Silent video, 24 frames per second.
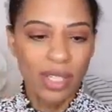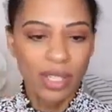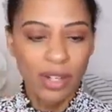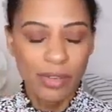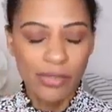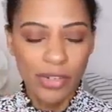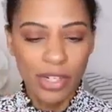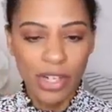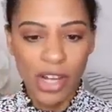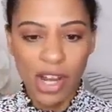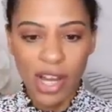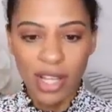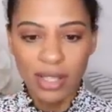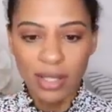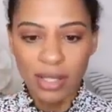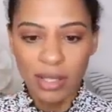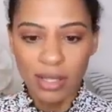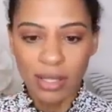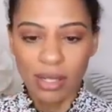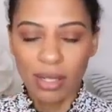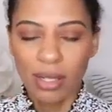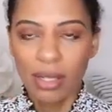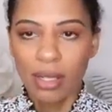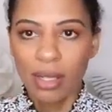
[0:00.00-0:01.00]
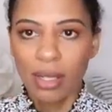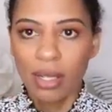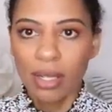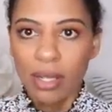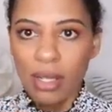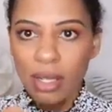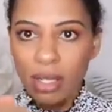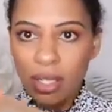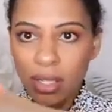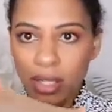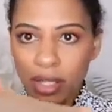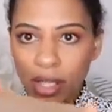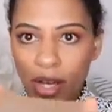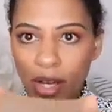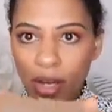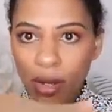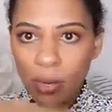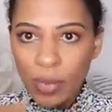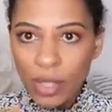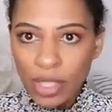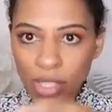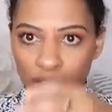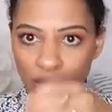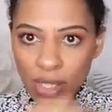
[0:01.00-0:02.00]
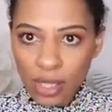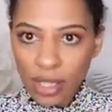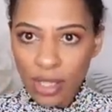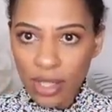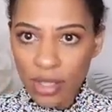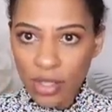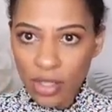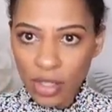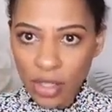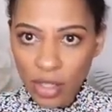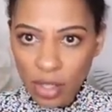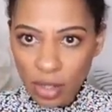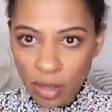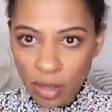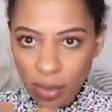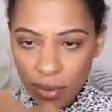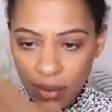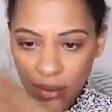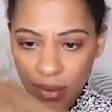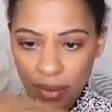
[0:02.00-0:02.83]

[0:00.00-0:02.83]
in Afrikaans. So we're just going to